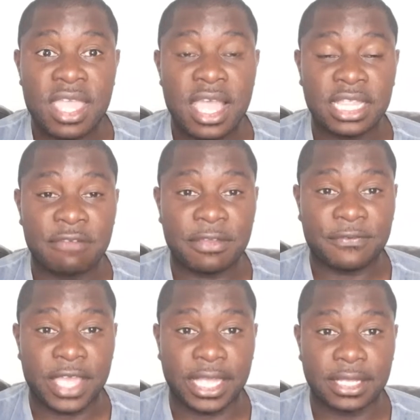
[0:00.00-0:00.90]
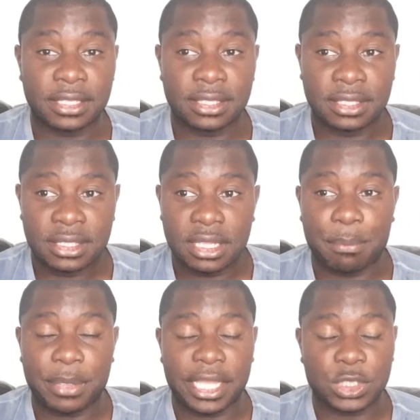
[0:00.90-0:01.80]
another thing, the
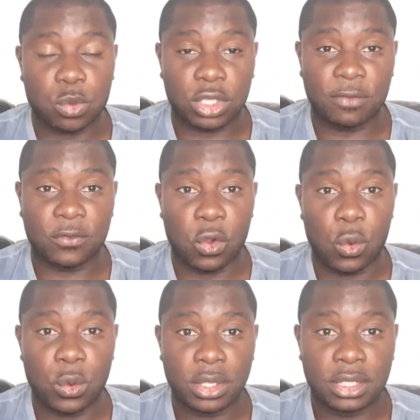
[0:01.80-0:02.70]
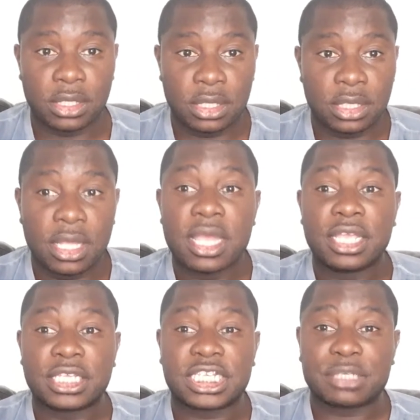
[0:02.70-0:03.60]
biggest one of all,
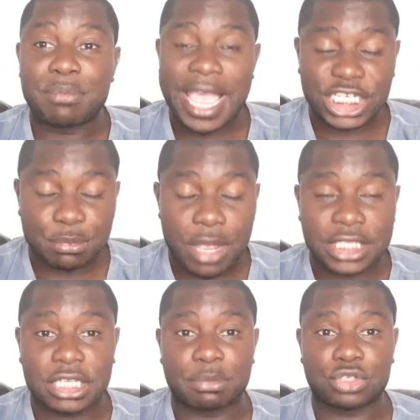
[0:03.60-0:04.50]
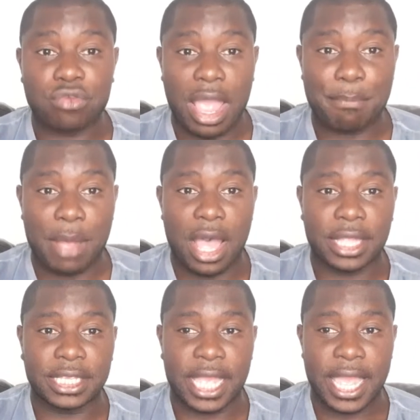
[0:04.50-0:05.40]
smash my subscribe
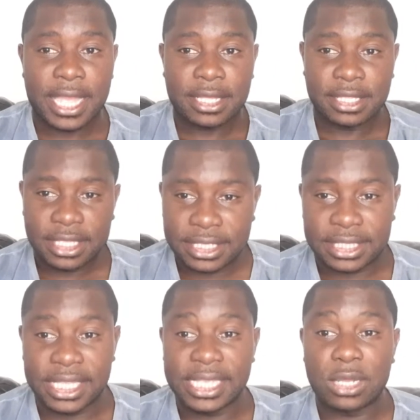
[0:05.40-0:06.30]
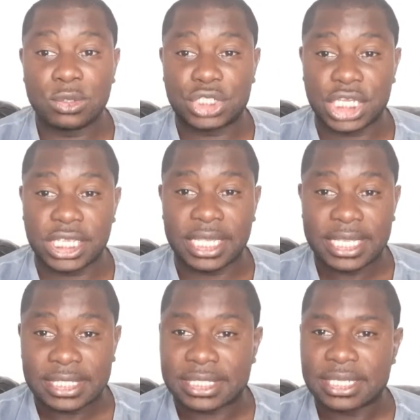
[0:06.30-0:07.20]
button, yeah? DLG
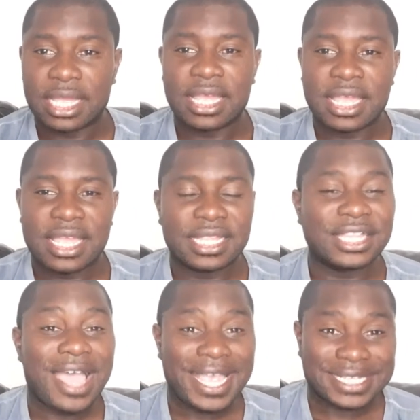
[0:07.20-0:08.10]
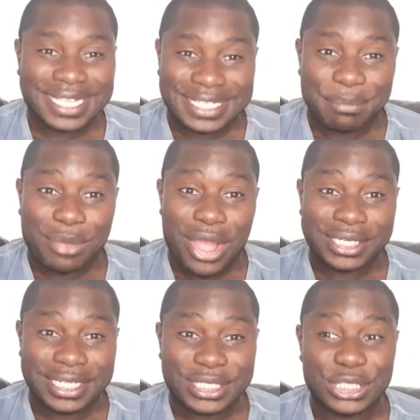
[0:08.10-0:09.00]
is nicely demanding